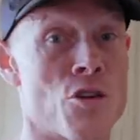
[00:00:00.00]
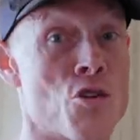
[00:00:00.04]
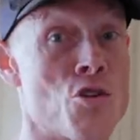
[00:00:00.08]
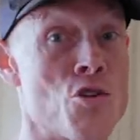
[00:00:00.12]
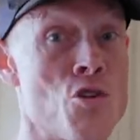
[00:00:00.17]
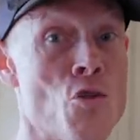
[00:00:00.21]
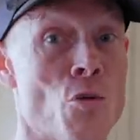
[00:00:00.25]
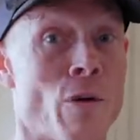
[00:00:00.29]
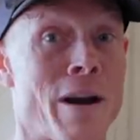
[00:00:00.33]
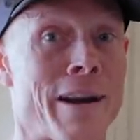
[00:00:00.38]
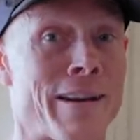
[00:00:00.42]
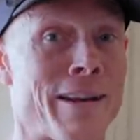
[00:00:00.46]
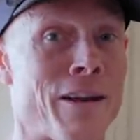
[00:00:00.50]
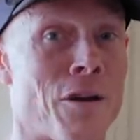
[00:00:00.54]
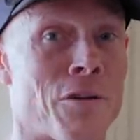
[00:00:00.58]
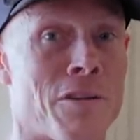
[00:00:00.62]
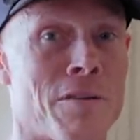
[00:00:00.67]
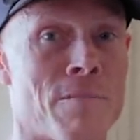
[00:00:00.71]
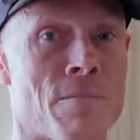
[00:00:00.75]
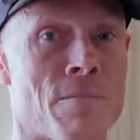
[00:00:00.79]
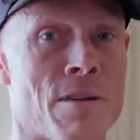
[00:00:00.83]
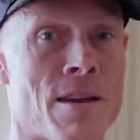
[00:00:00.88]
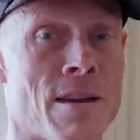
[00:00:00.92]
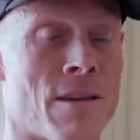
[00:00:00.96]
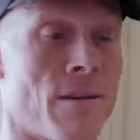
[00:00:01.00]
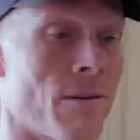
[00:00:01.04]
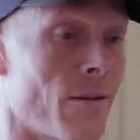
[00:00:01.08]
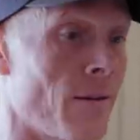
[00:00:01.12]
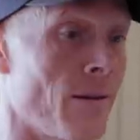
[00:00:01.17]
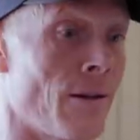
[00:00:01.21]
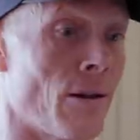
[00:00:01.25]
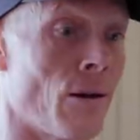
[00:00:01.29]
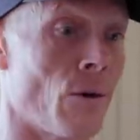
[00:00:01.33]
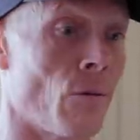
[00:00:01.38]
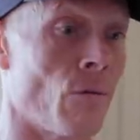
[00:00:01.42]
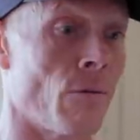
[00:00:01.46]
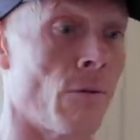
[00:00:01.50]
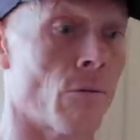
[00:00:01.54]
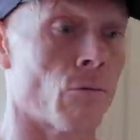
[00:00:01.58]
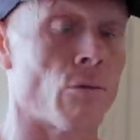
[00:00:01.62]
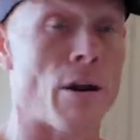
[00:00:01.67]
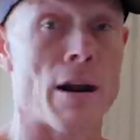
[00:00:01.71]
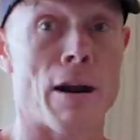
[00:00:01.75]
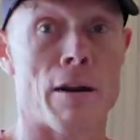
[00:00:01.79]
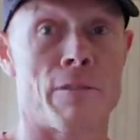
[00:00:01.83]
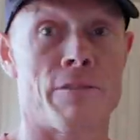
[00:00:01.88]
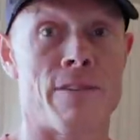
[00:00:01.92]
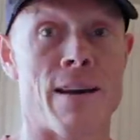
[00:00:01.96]
You right now can be, you know,
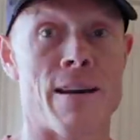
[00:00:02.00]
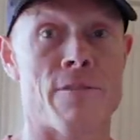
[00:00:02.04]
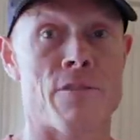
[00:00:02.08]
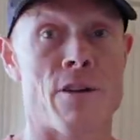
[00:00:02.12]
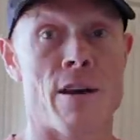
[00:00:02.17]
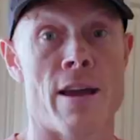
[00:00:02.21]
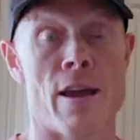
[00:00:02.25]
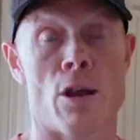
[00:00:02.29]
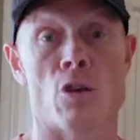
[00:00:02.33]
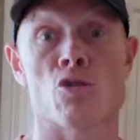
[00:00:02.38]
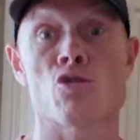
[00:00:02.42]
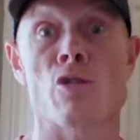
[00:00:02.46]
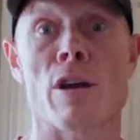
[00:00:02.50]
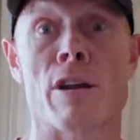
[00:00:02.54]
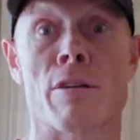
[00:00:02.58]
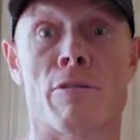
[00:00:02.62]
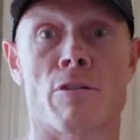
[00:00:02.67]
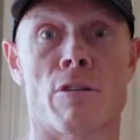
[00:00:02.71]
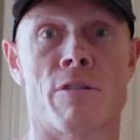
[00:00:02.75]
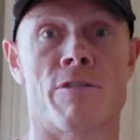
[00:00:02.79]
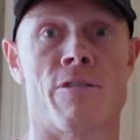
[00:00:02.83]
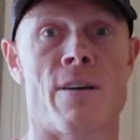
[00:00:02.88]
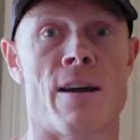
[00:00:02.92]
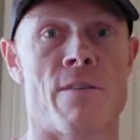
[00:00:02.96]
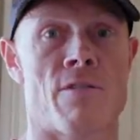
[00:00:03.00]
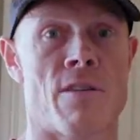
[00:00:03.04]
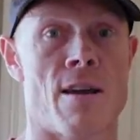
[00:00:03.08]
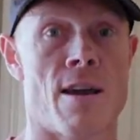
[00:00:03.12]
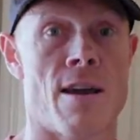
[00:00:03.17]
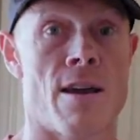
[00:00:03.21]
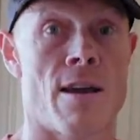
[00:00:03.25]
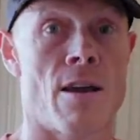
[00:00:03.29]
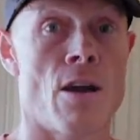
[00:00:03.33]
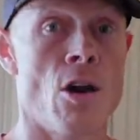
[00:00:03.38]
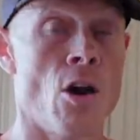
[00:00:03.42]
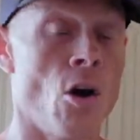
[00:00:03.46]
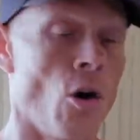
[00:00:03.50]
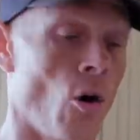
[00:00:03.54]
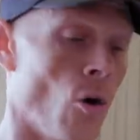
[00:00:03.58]
running a 5K or training for a 5K,